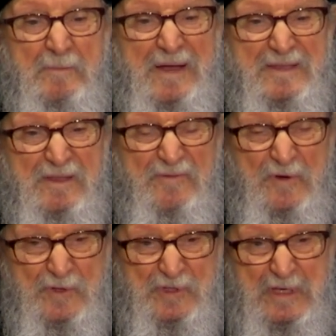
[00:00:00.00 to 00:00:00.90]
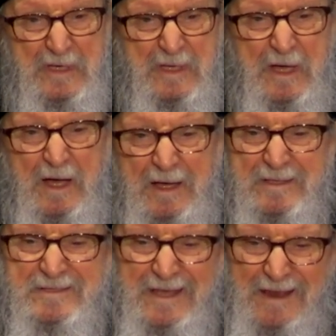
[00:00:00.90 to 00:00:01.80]
but the philoxenia
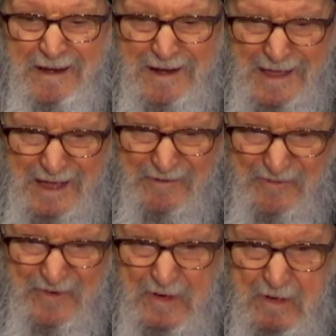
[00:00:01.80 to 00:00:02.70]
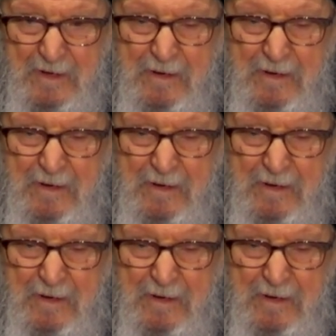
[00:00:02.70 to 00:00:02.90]
as love